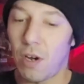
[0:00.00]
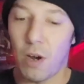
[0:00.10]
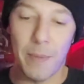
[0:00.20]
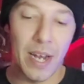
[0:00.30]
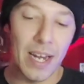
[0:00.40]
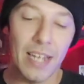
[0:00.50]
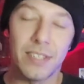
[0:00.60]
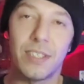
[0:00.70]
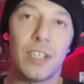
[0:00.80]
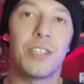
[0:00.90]
oh man, has
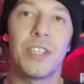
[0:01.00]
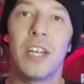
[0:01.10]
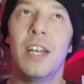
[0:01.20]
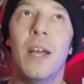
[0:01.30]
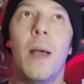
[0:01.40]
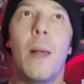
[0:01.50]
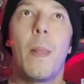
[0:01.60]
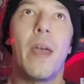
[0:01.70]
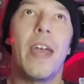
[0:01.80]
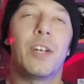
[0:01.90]
such
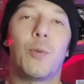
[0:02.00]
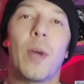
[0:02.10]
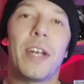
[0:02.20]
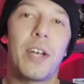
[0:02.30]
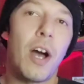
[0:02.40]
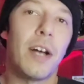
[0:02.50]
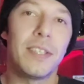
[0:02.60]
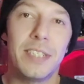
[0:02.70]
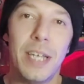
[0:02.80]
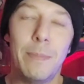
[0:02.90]
a great
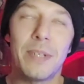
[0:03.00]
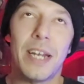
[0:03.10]
concept.